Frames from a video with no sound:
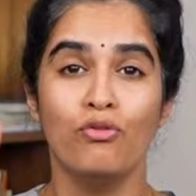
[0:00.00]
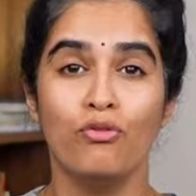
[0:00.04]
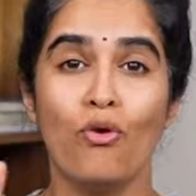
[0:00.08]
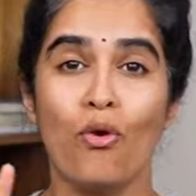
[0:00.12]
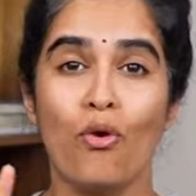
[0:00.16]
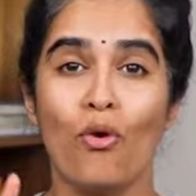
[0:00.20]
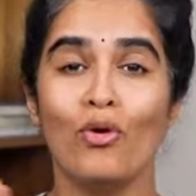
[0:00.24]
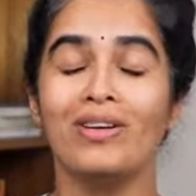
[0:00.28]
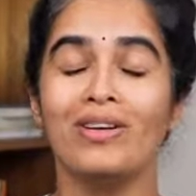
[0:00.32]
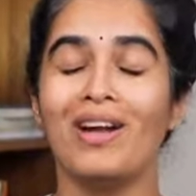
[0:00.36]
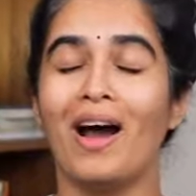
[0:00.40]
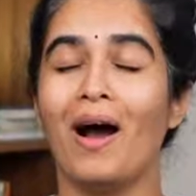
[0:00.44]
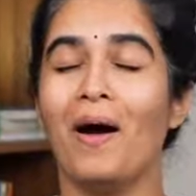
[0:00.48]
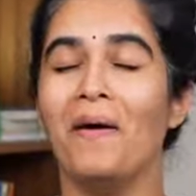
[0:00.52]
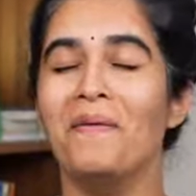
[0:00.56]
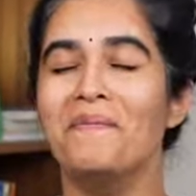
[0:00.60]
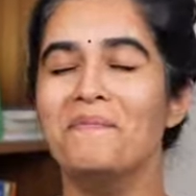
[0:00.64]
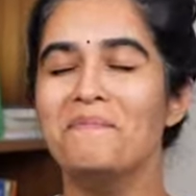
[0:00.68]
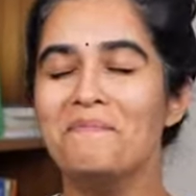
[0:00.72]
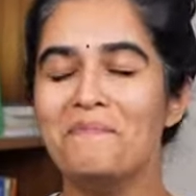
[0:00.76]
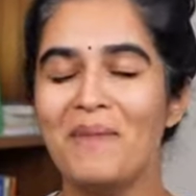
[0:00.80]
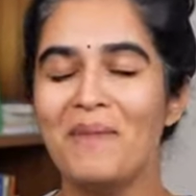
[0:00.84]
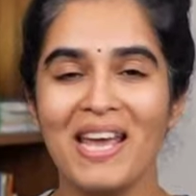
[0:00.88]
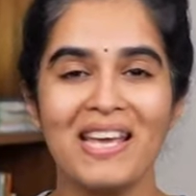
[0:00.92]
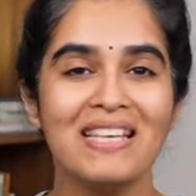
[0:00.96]
four
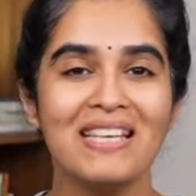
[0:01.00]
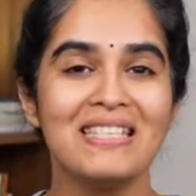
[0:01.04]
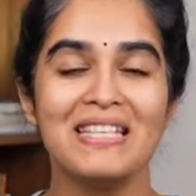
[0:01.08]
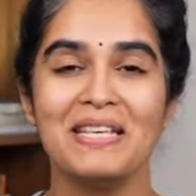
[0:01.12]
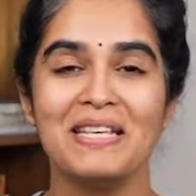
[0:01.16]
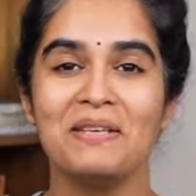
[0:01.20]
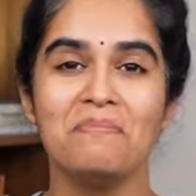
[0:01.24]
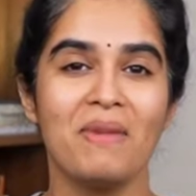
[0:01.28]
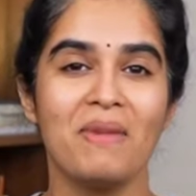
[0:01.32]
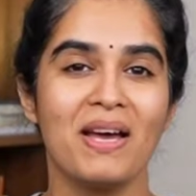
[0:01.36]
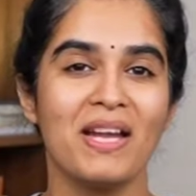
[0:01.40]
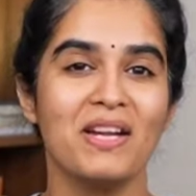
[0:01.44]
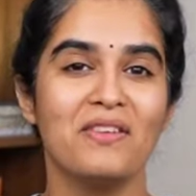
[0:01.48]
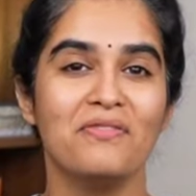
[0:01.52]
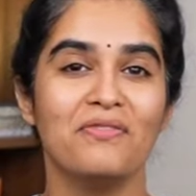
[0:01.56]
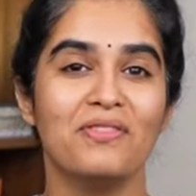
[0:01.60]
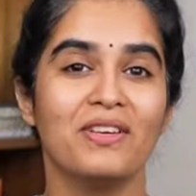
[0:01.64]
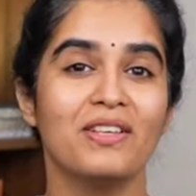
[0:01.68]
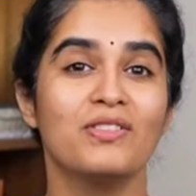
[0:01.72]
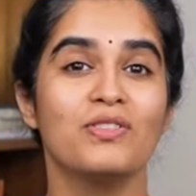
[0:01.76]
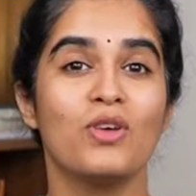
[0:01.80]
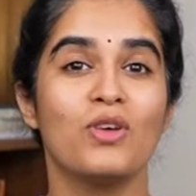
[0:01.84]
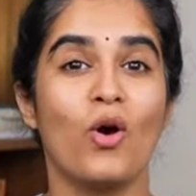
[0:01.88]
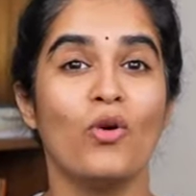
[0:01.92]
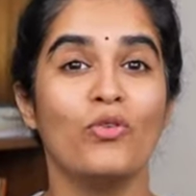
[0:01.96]
amazing
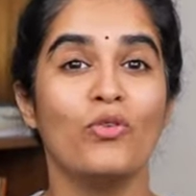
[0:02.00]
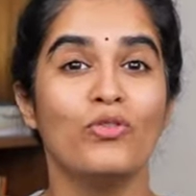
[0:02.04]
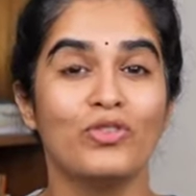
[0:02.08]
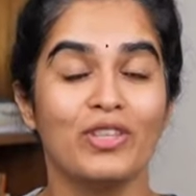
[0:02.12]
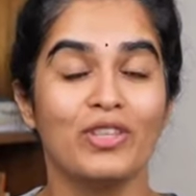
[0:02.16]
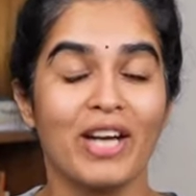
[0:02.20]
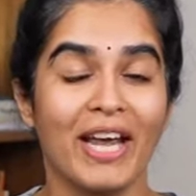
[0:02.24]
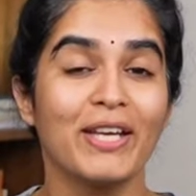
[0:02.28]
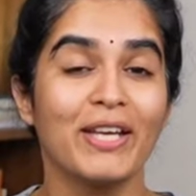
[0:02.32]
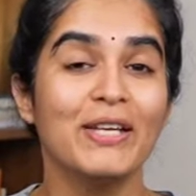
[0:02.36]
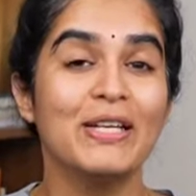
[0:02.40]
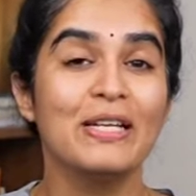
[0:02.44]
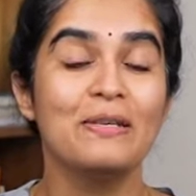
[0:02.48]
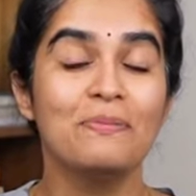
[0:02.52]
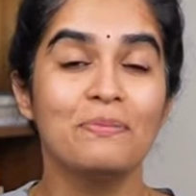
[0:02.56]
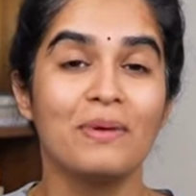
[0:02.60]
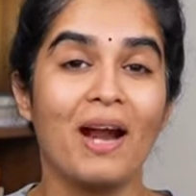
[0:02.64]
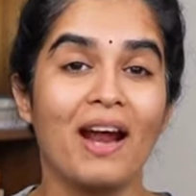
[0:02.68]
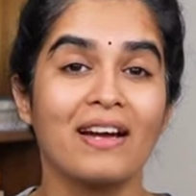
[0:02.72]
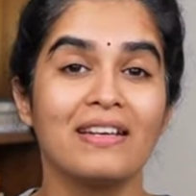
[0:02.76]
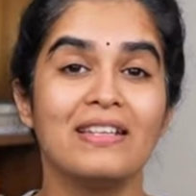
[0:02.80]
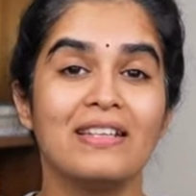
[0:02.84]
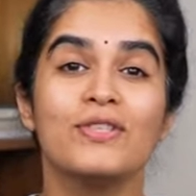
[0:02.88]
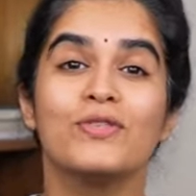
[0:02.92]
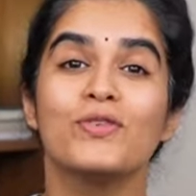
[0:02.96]
benefits of regular
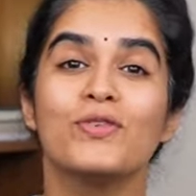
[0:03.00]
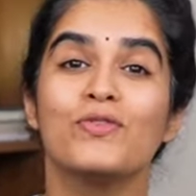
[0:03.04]
practice